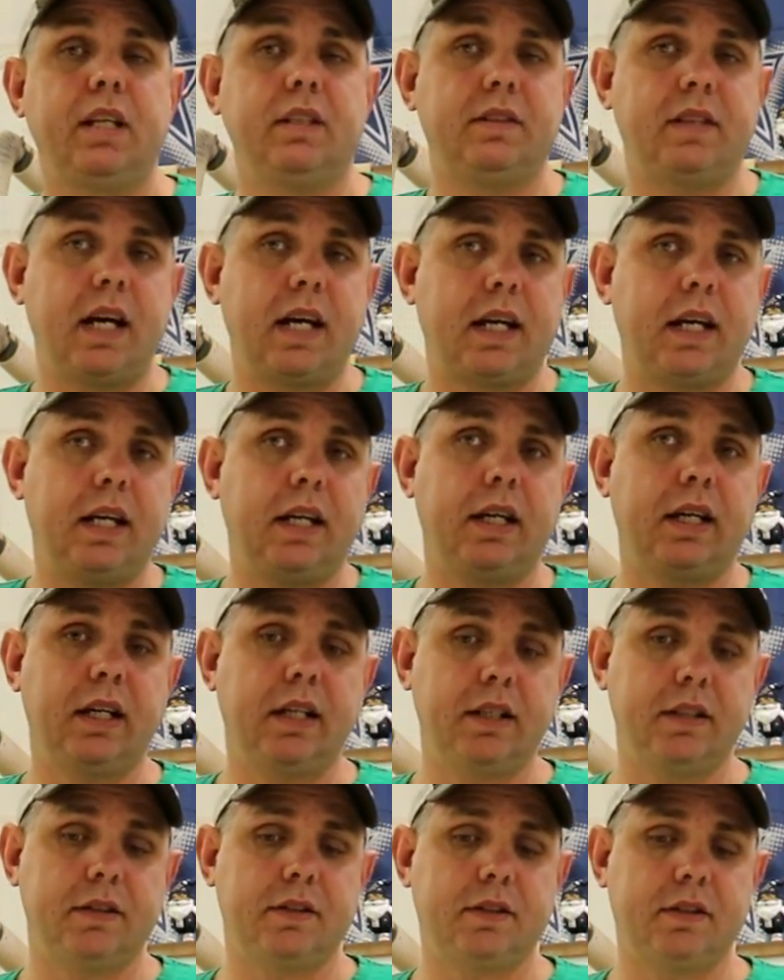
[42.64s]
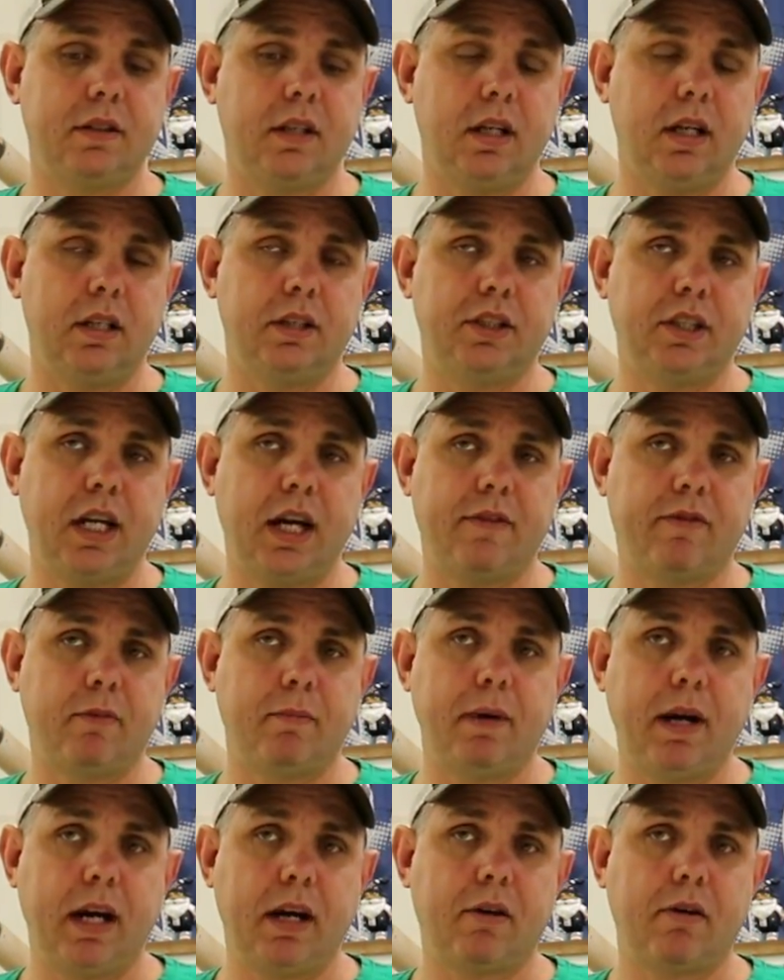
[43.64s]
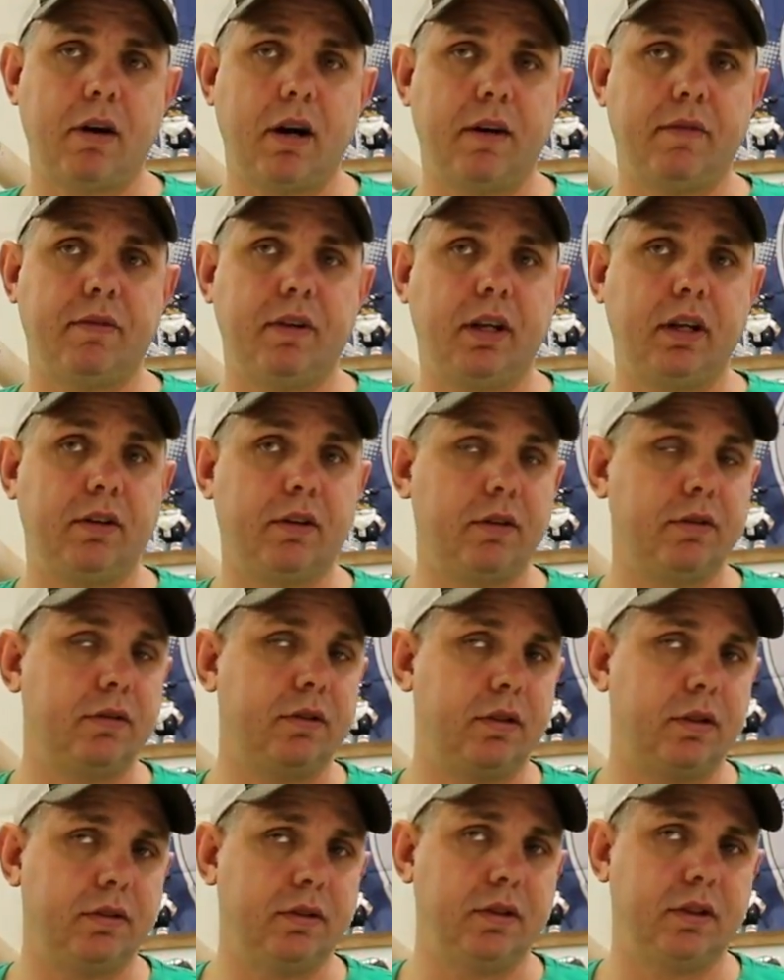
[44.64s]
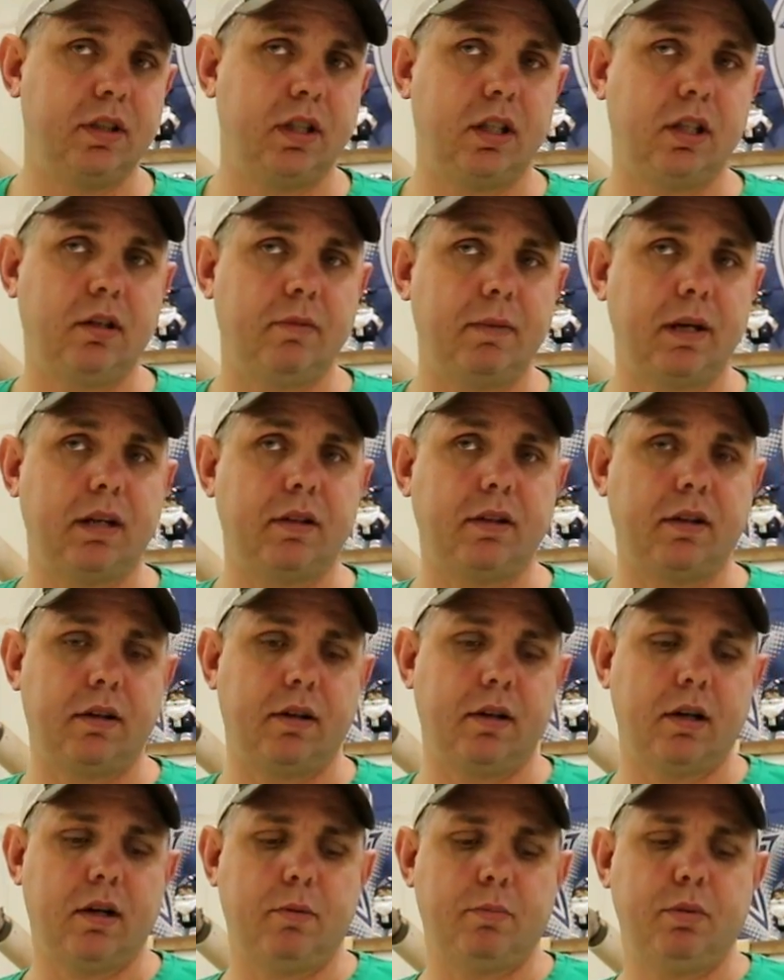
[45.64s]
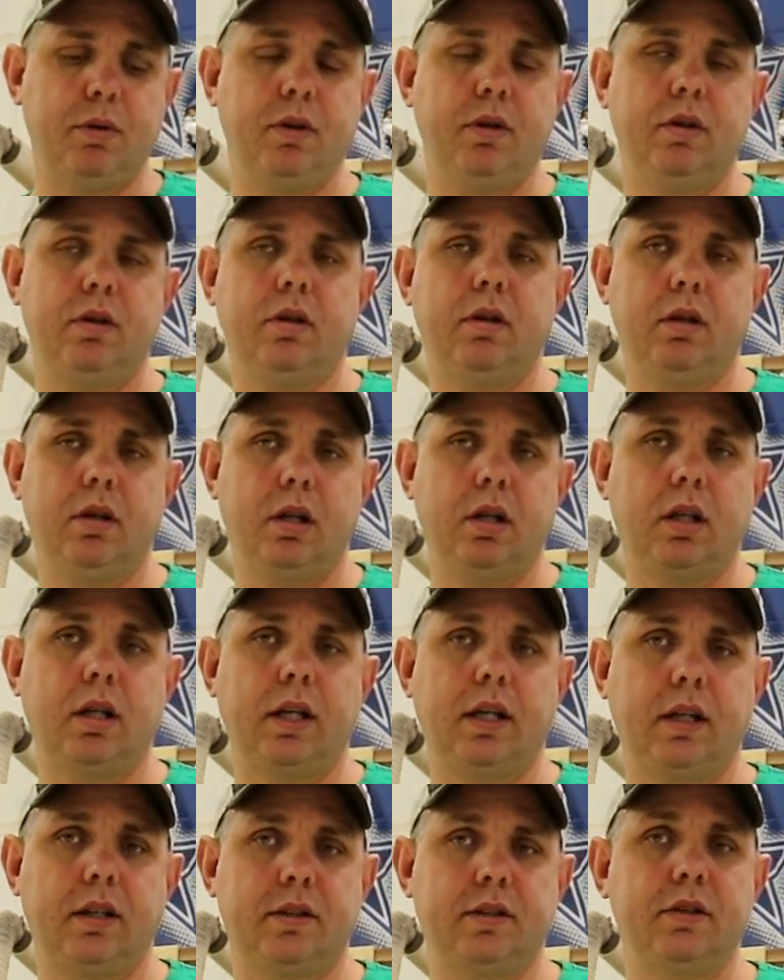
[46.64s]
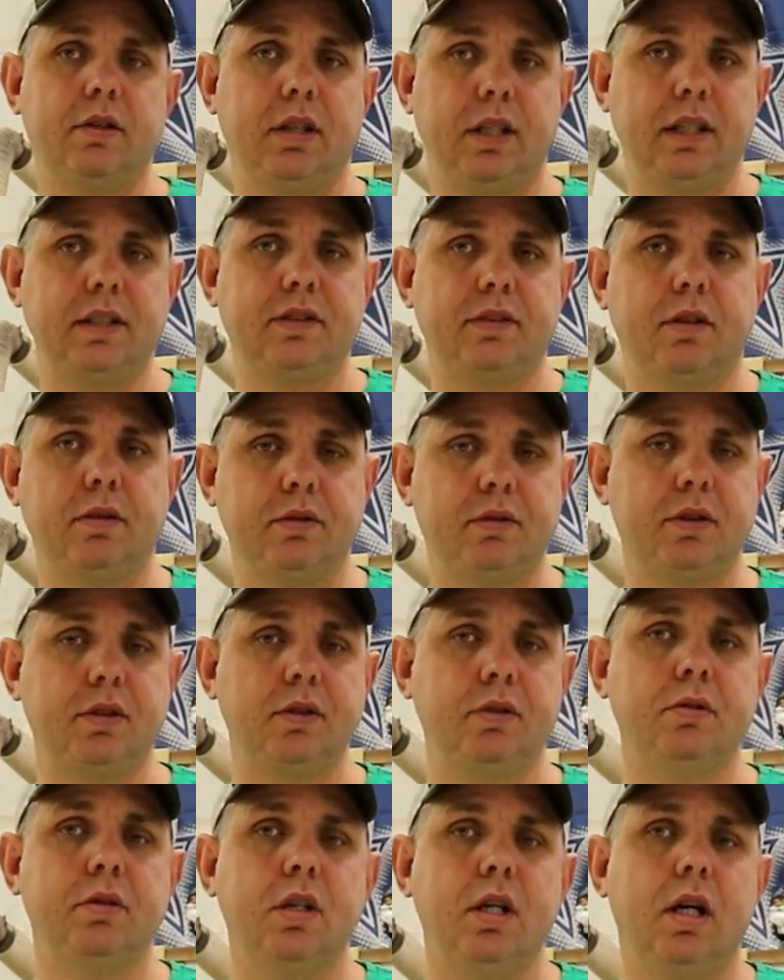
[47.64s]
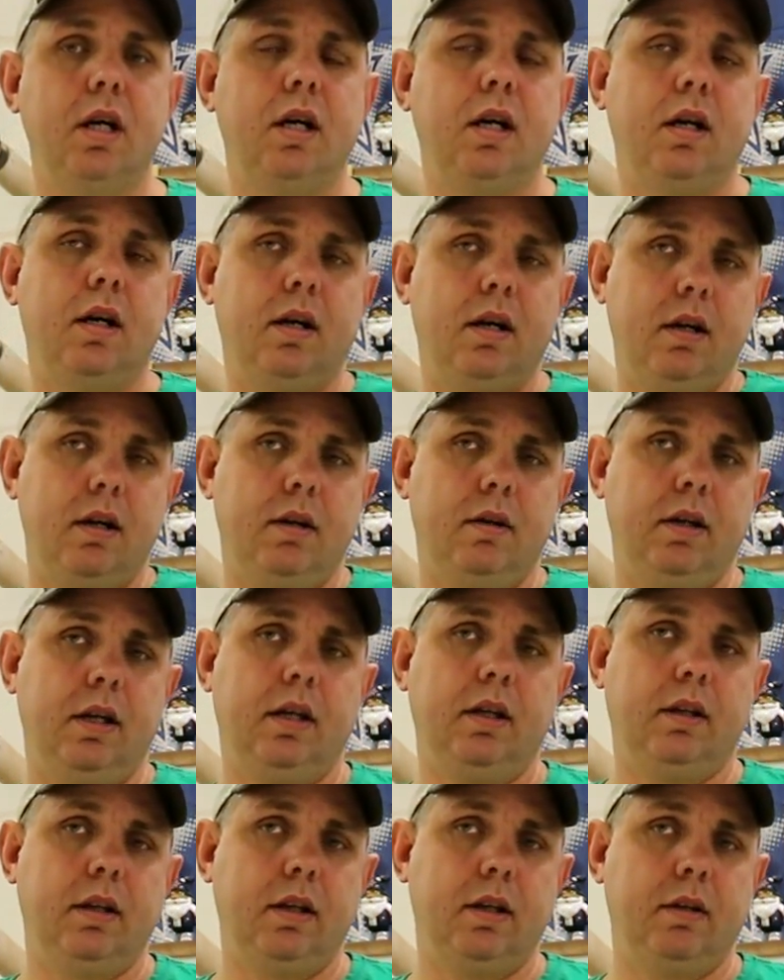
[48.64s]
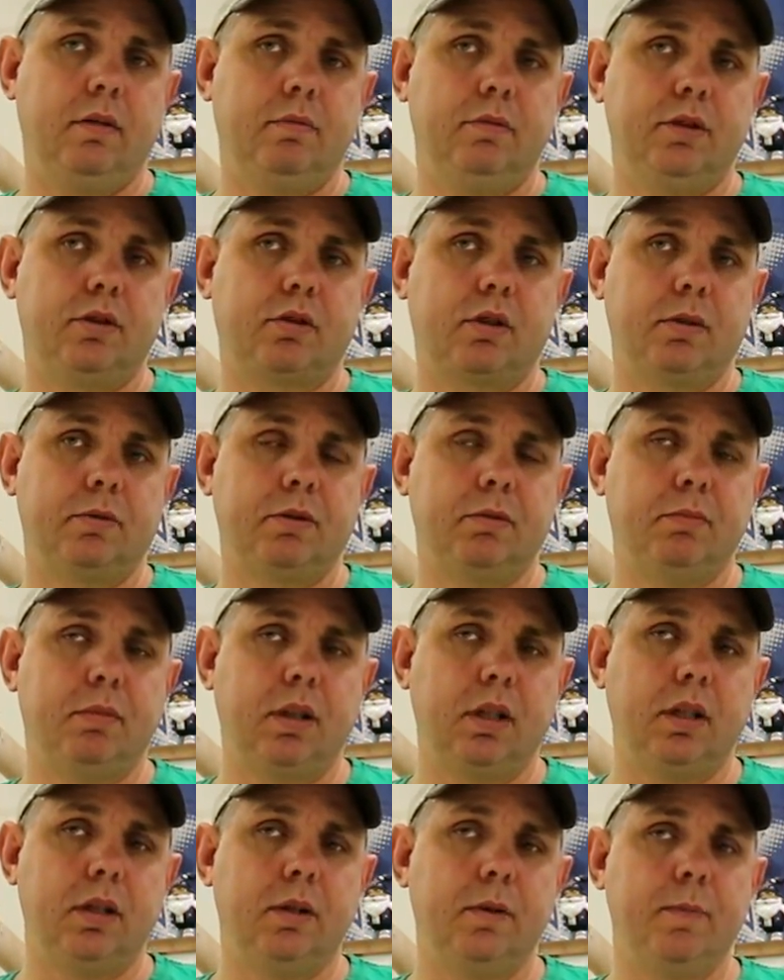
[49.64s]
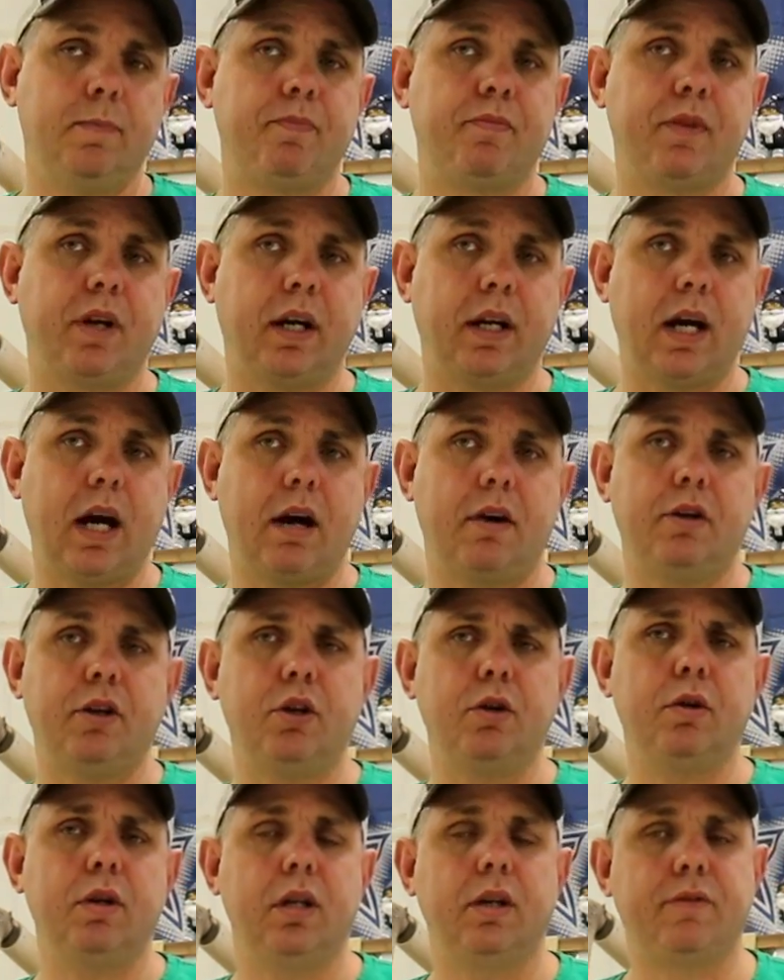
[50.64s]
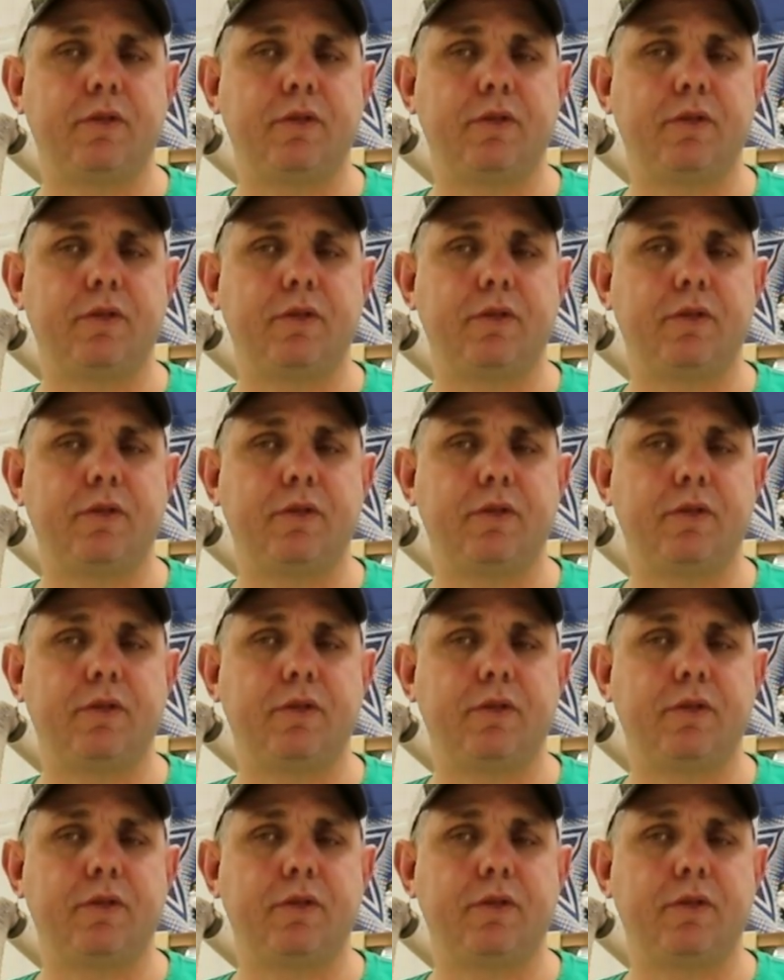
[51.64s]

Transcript: Zac Higgins, uh, Chad from Mancrafting. There, there's a ton of them out there, and I'll put a link to at least those two in the description below on how to do it.